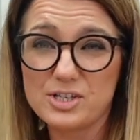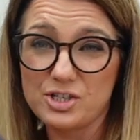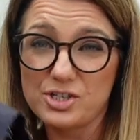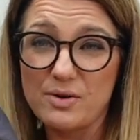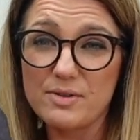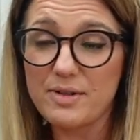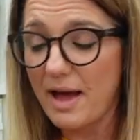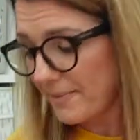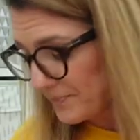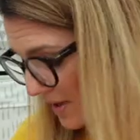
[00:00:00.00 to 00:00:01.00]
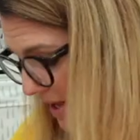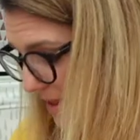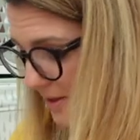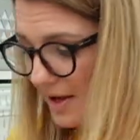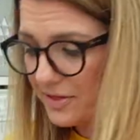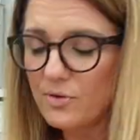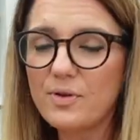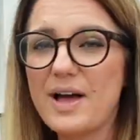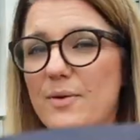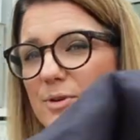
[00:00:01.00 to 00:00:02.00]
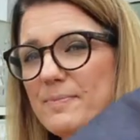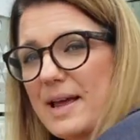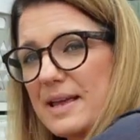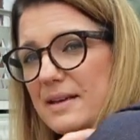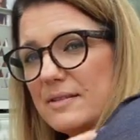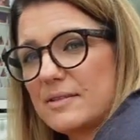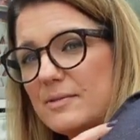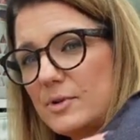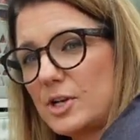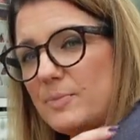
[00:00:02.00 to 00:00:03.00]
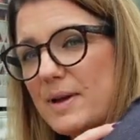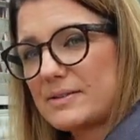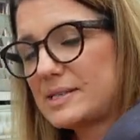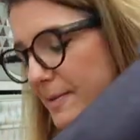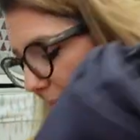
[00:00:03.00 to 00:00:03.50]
to show you That I thought that would make you'll be able to see